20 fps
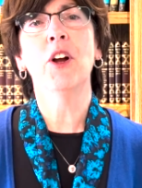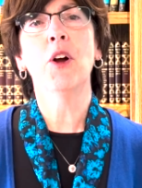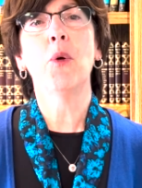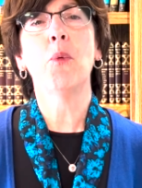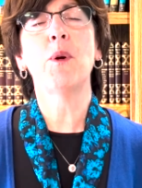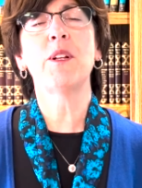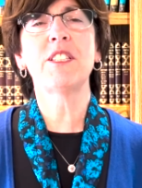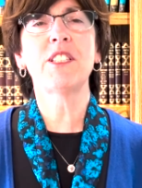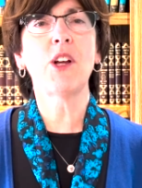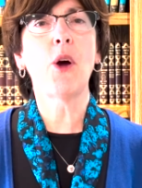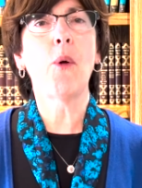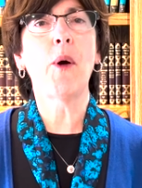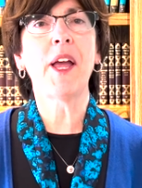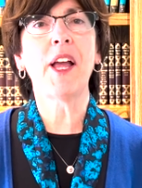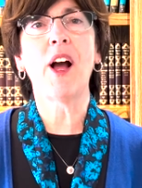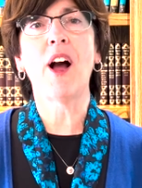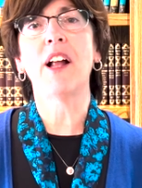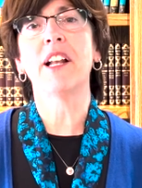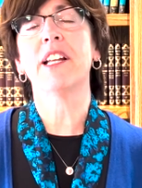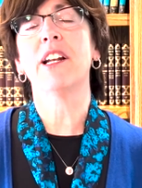what's going
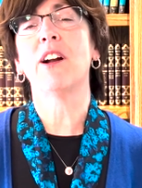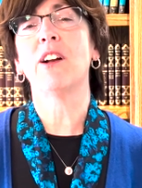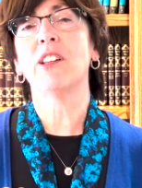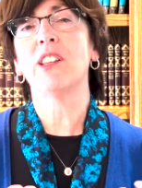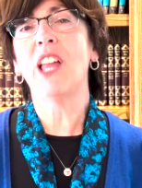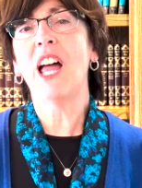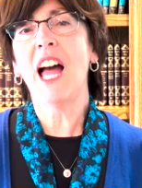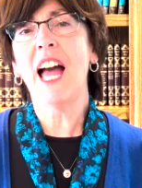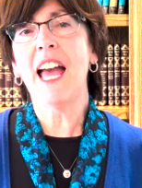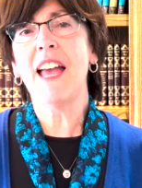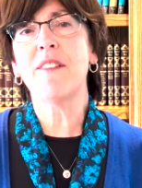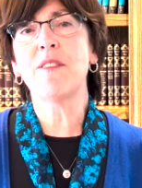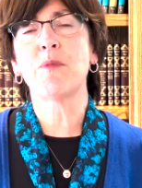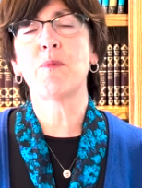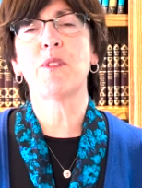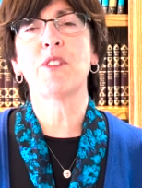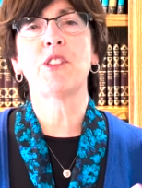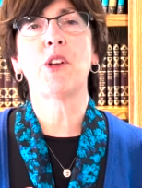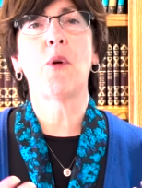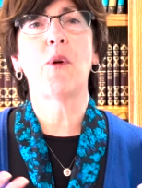on in our lives,
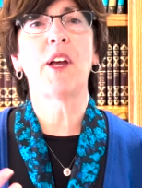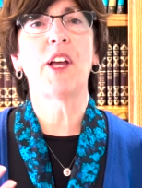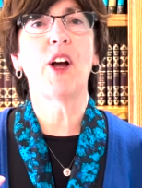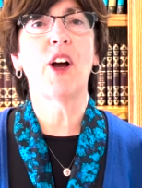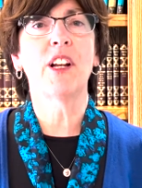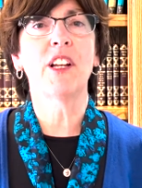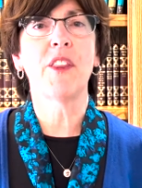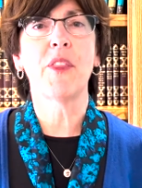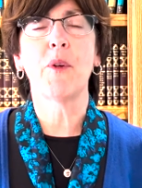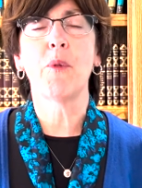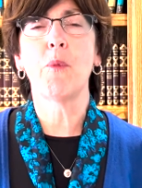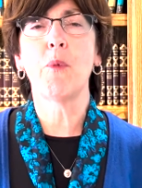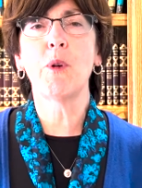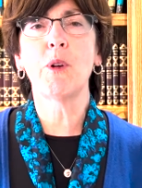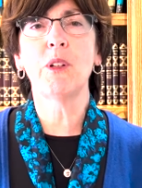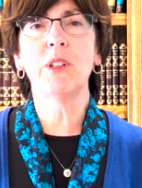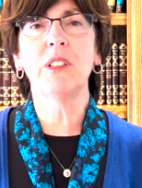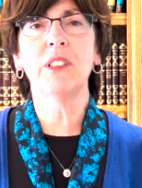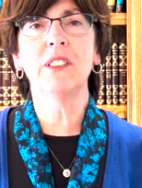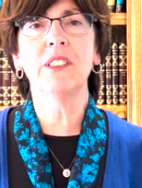what's going on in the
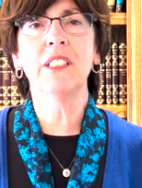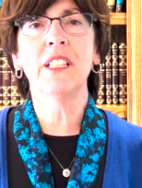world,